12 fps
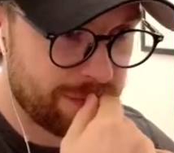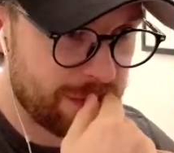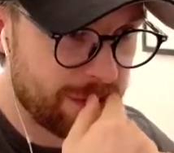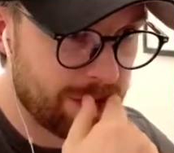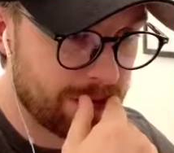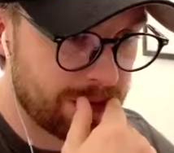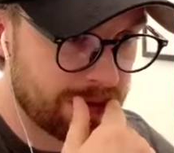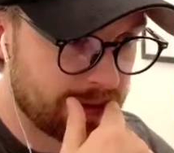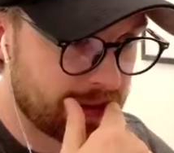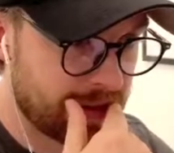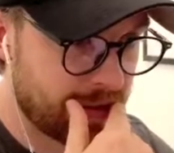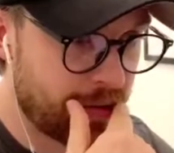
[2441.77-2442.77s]
Oh, this
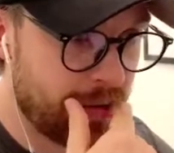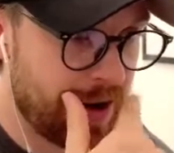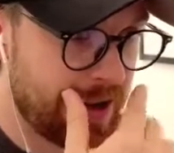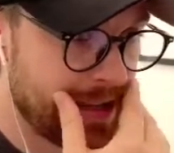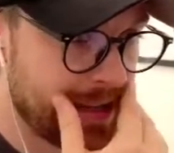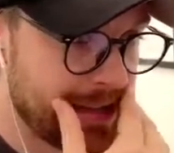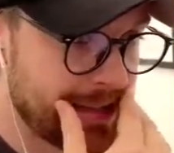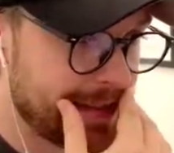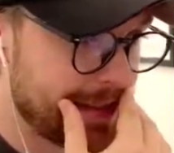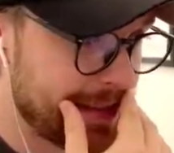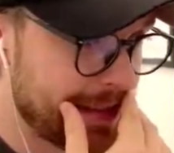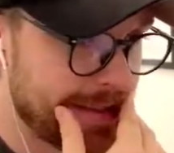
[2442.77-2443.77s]
is
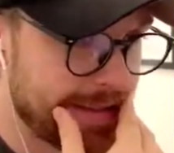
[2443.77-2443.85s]
crazy.